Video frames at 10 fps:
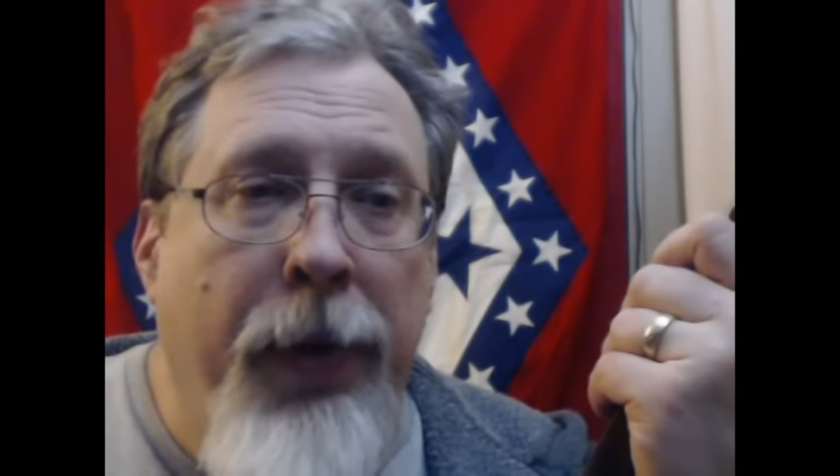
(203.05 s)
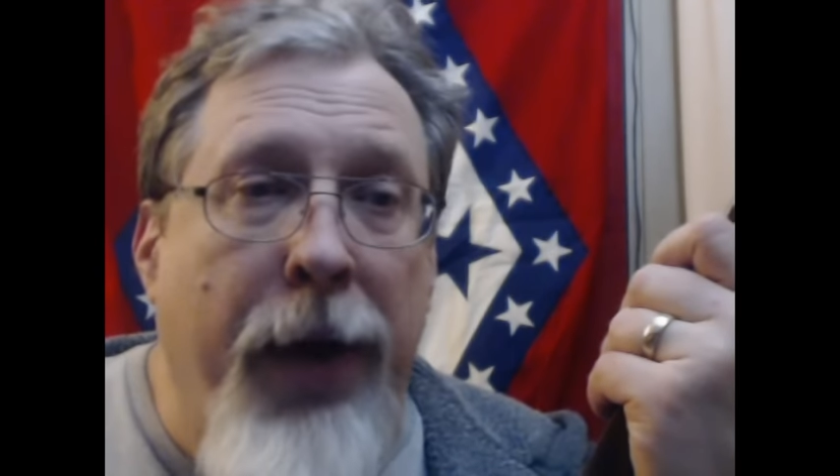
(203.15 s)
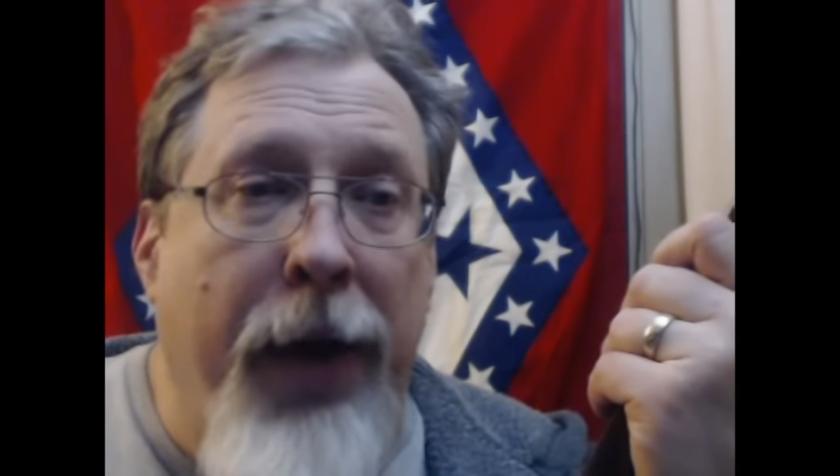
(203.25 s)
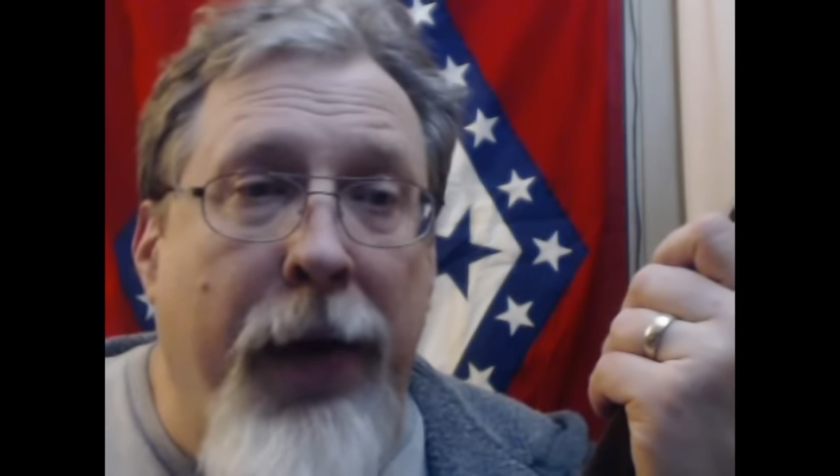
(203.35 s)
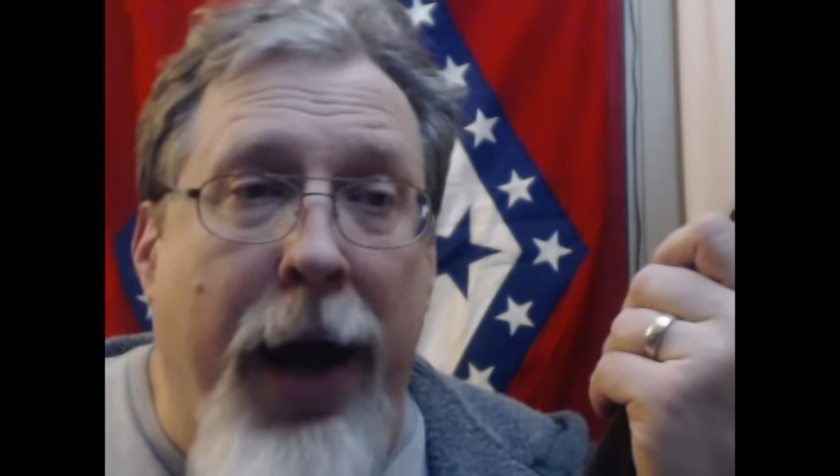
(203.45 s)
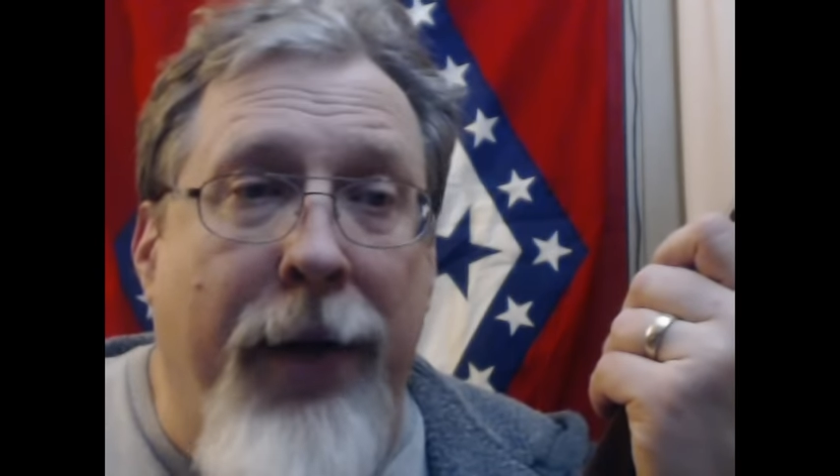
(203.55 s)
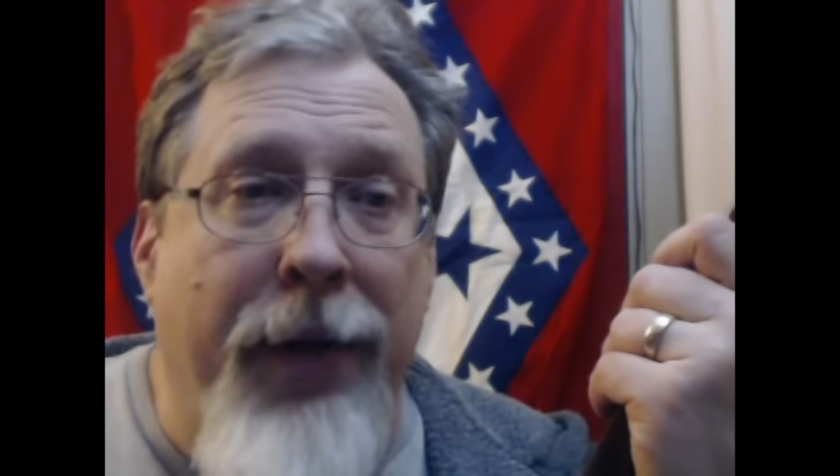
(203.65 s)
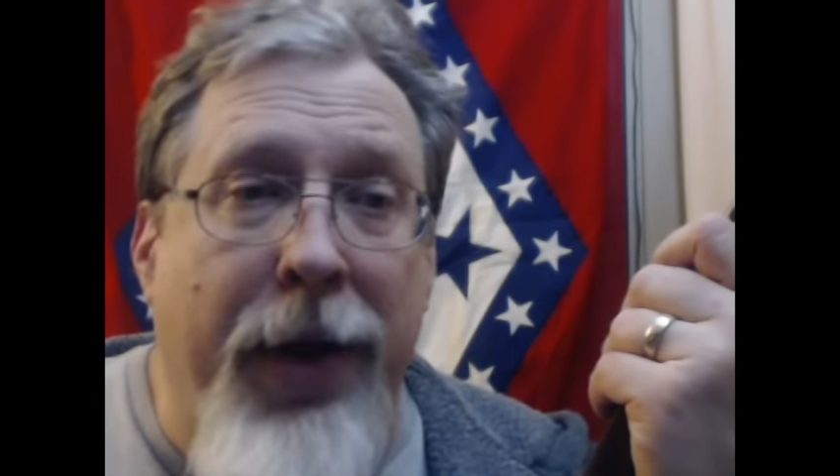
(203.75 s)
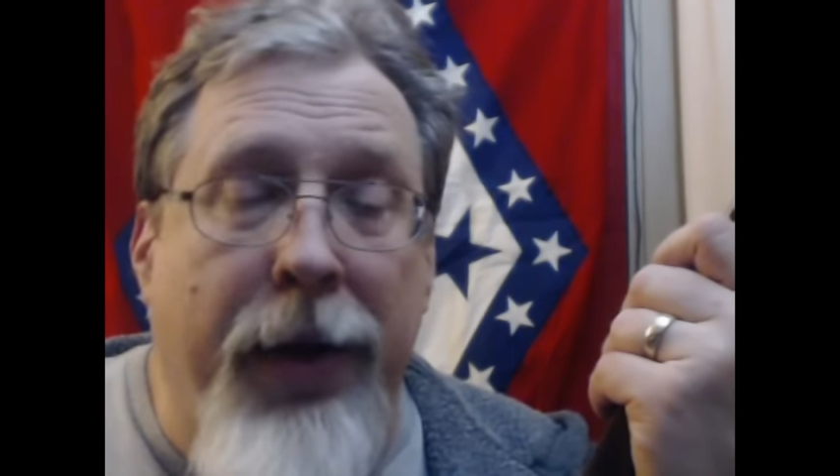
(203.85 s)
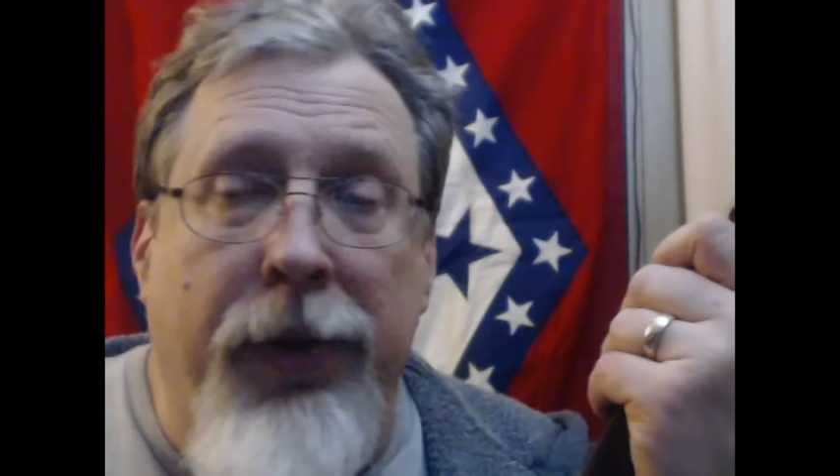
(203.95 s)
was rather
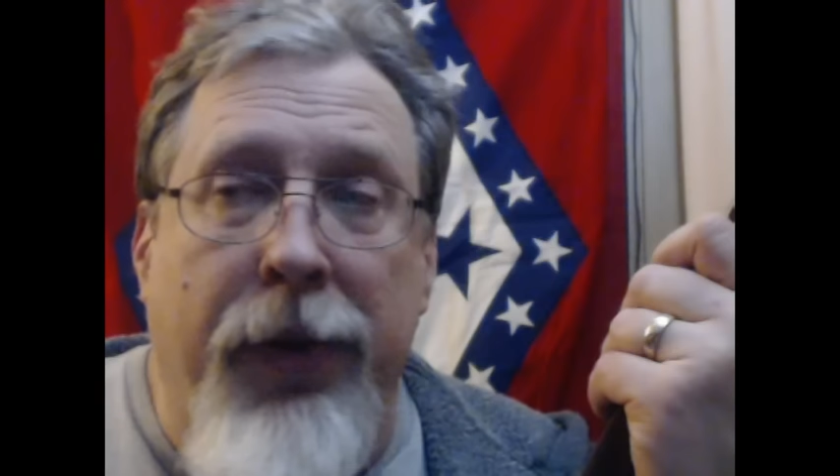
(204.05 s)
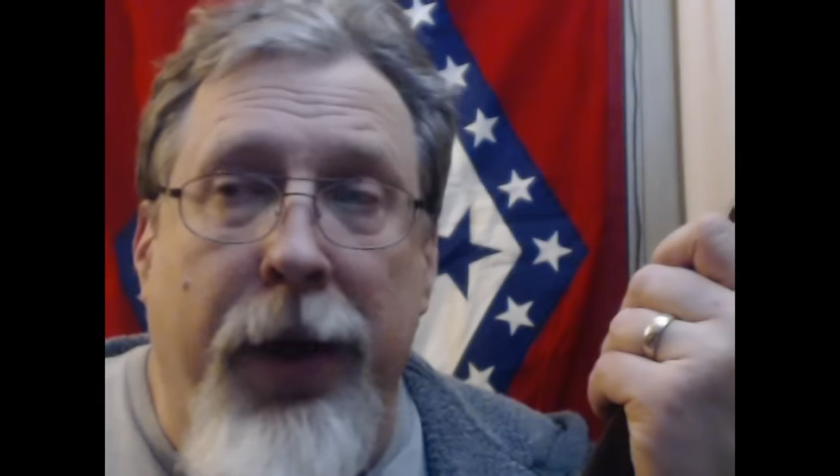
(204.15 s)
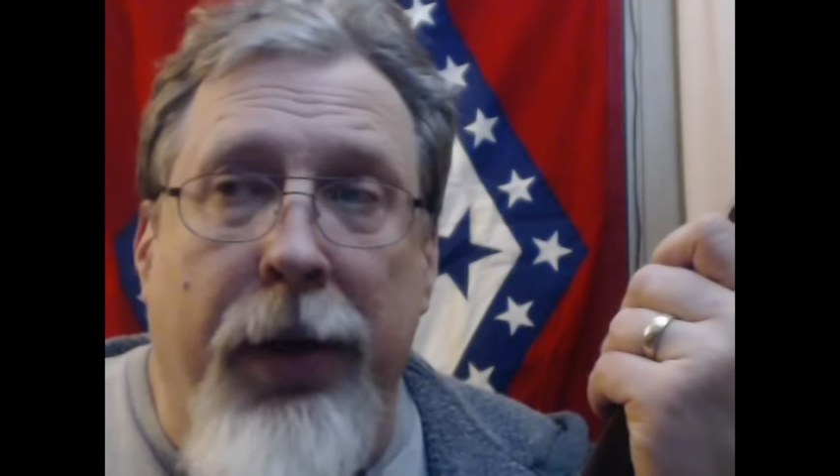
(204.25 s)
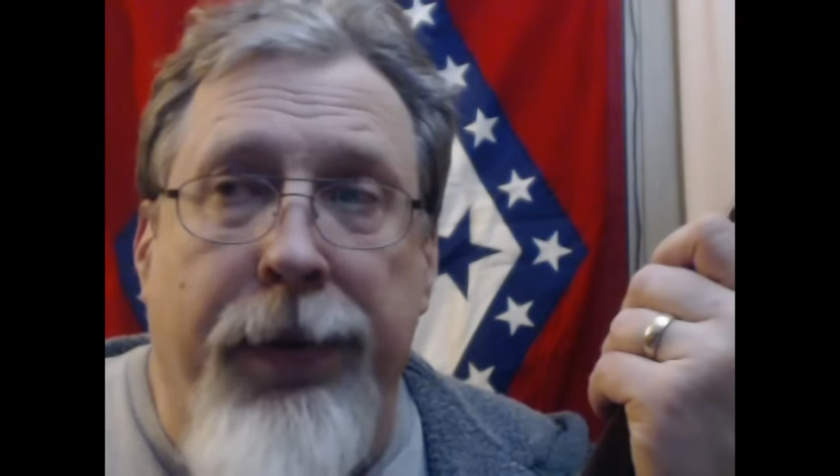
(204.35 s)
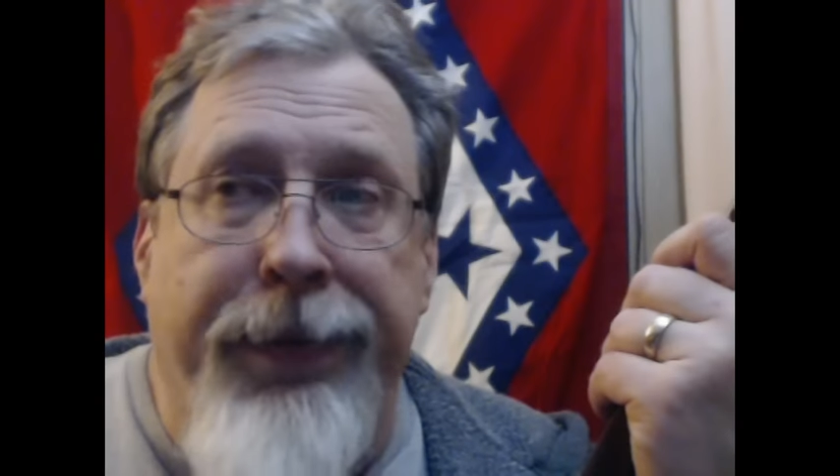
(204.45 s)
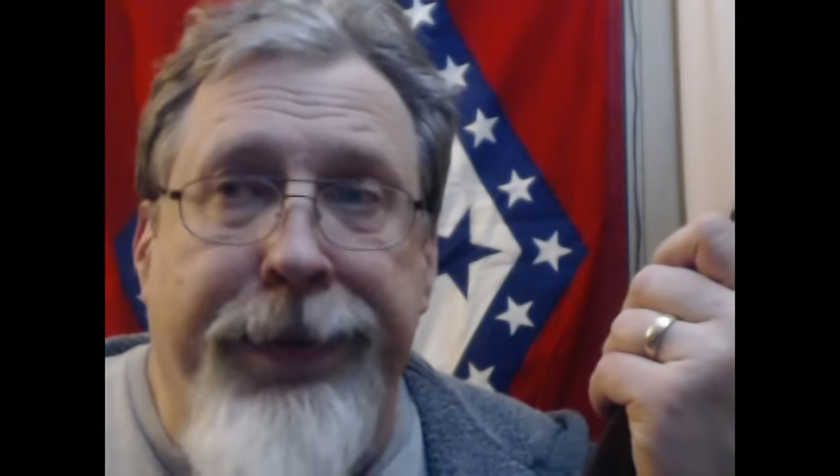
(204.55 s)
obvious that,